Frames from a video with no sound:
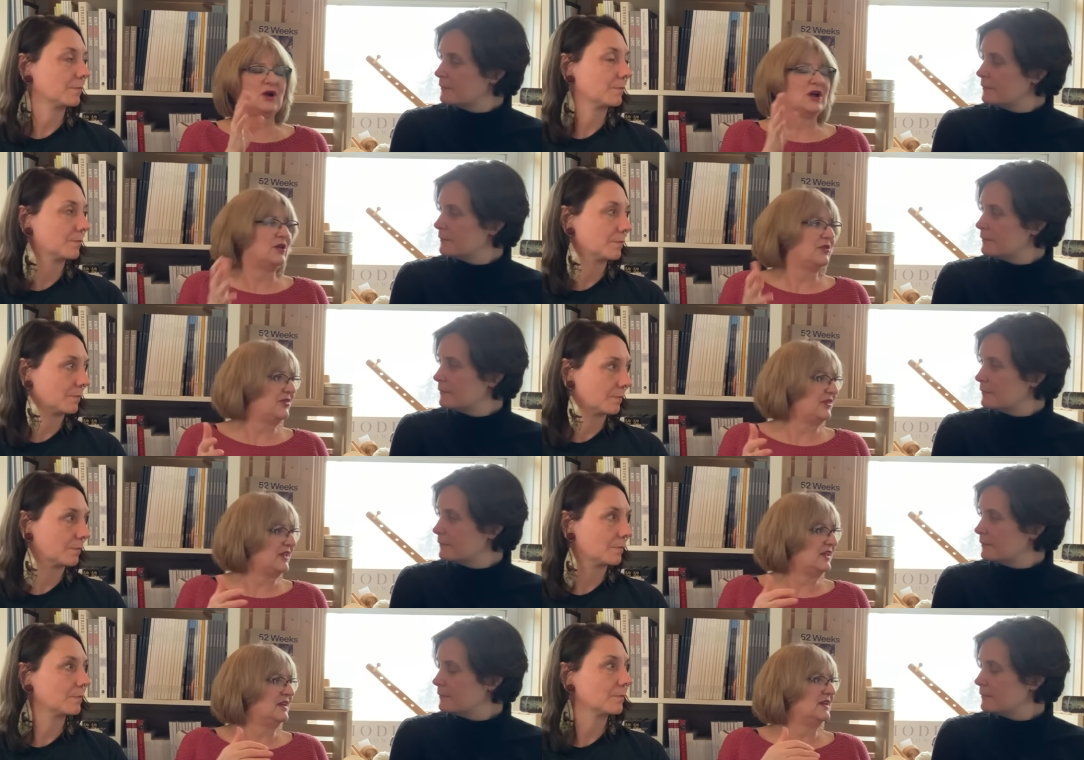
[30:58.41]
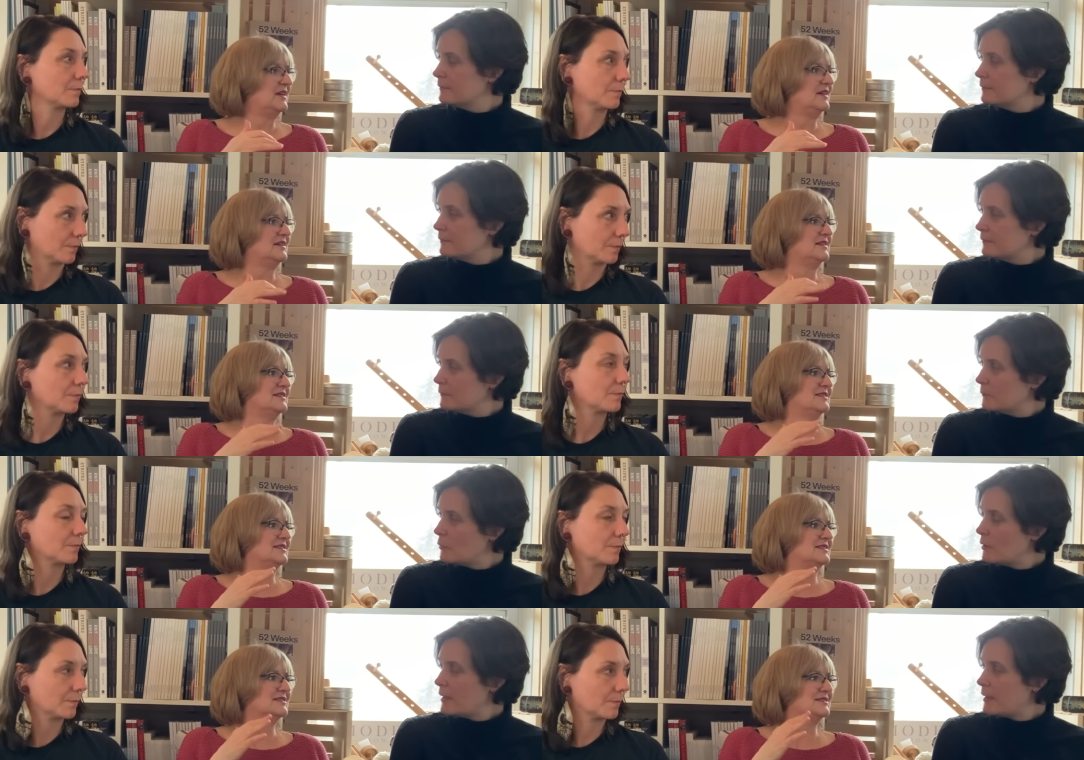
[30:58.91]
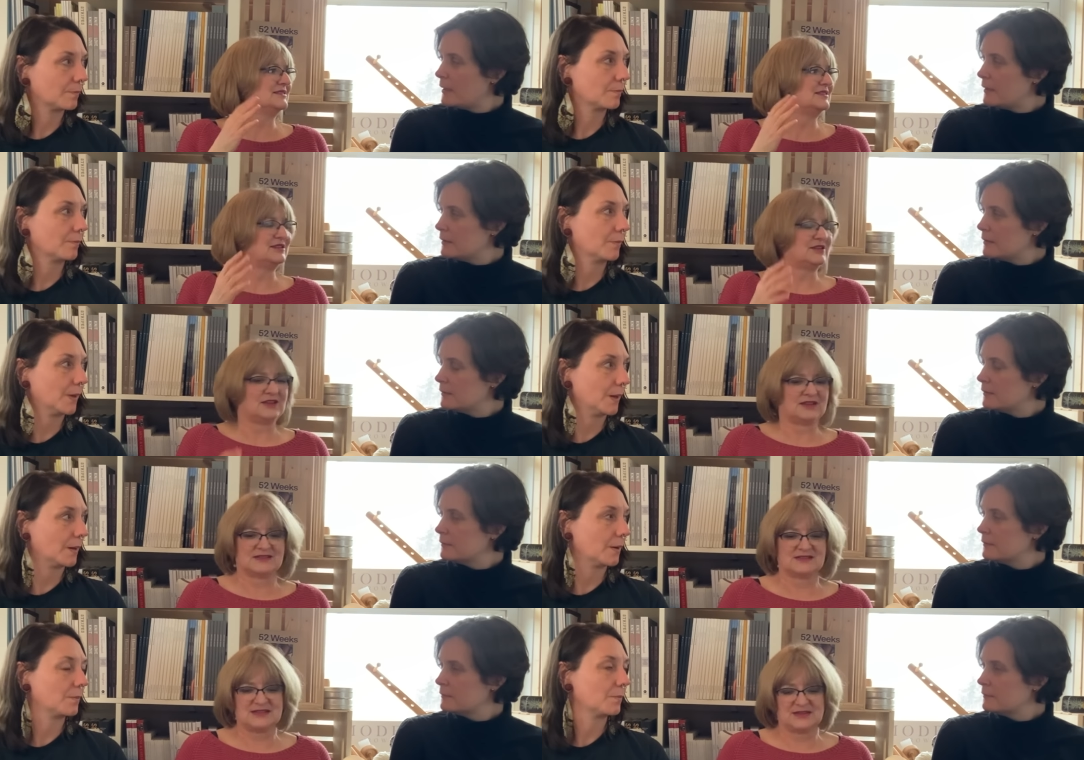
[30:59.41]
Speaker 1: wealthy, and
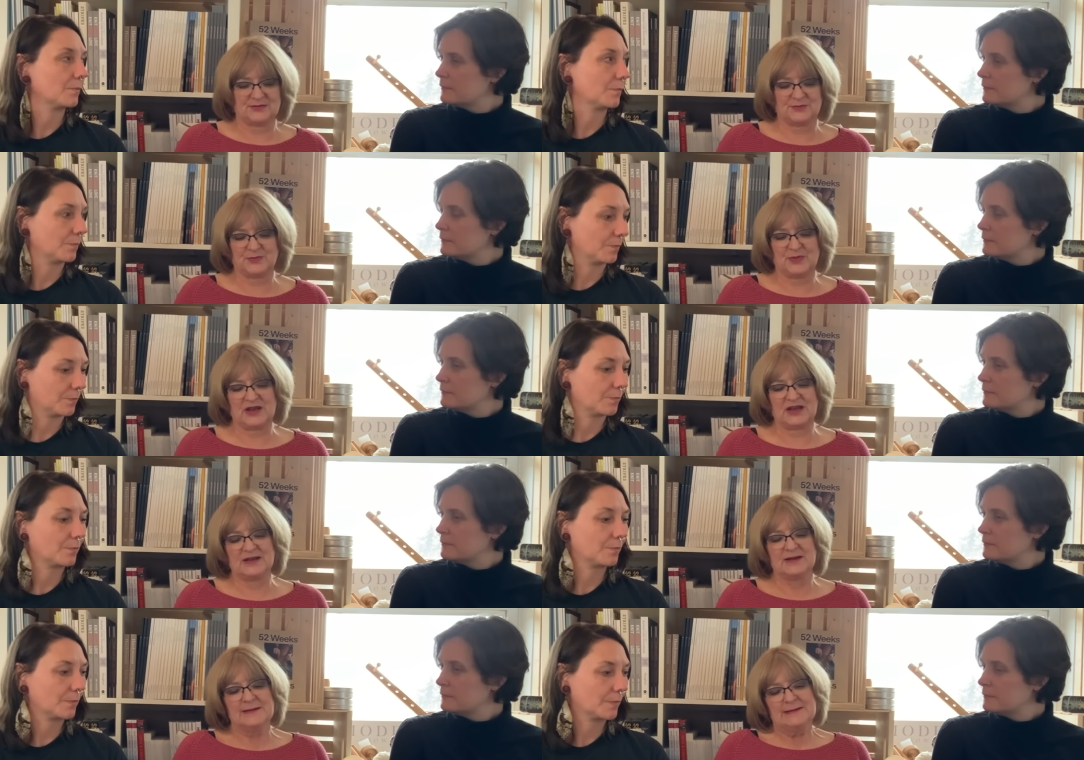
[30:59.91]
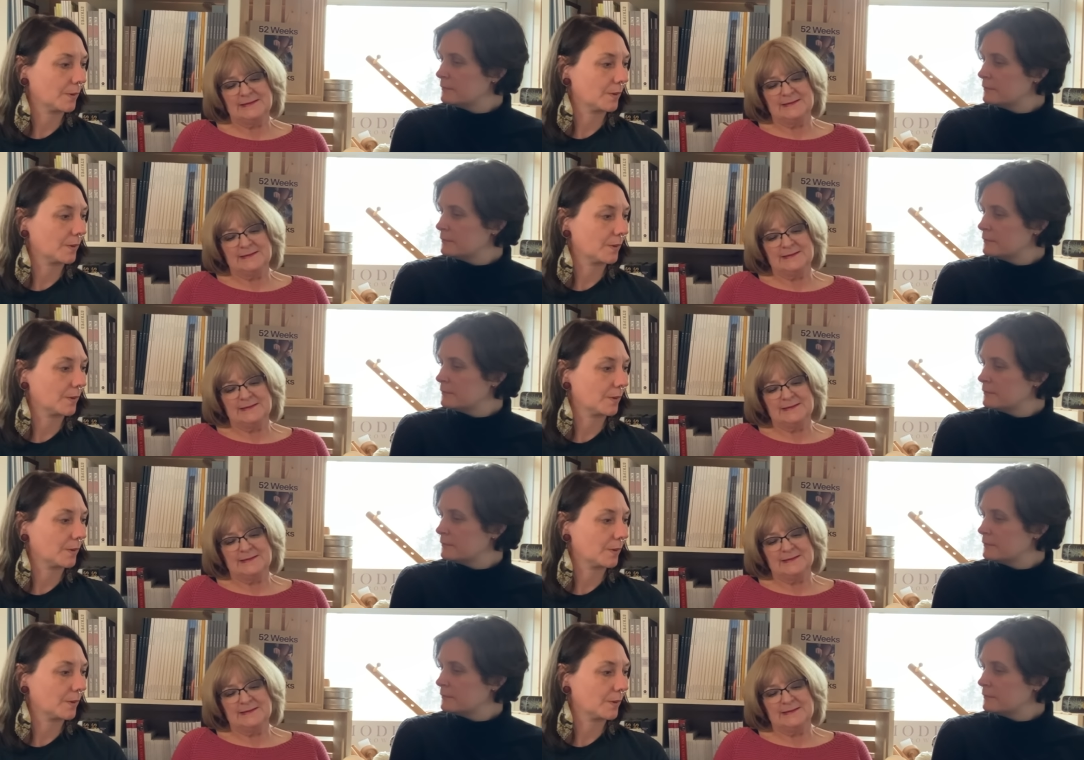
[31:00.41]
right. that's yeah. it. But